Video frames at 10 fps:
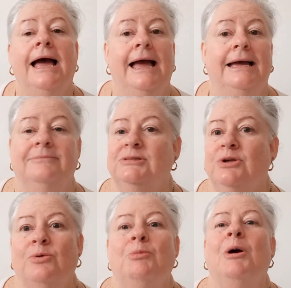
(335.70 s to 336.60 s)
And
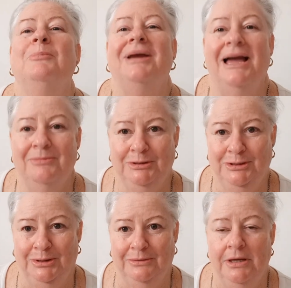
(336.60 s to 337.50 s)
so we won't be able
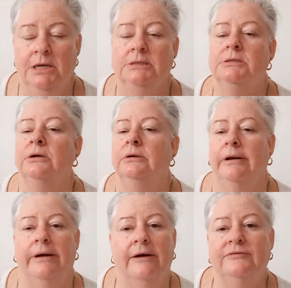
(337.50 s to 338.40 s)
to. So, you
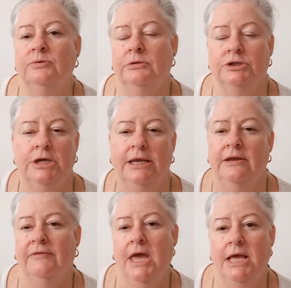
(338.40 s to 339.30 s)
know, after all the
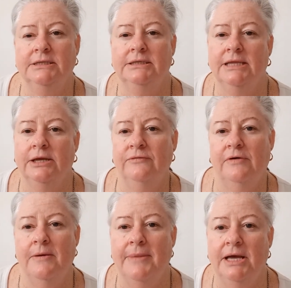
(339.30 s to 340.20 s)
shaking of hands and thank you
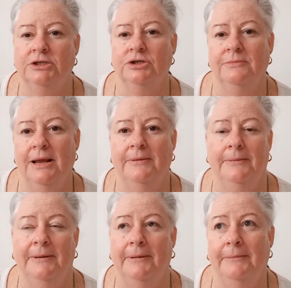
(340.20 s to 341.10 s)
very much and blah, blah,
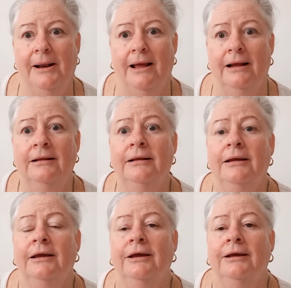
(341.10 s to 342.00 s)
blah, blah, blah,
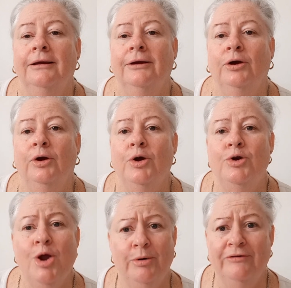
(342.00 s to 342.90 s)

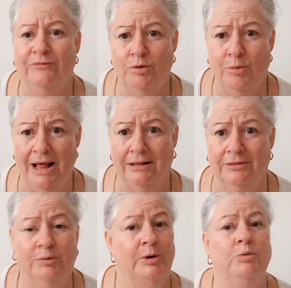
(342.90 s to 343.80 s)
knowing full well
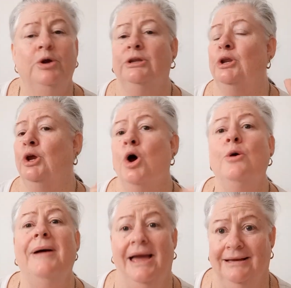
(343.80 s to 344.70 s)
that we weren't going to go
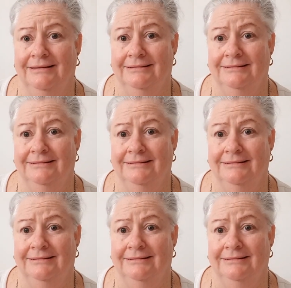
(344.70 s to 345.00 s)
back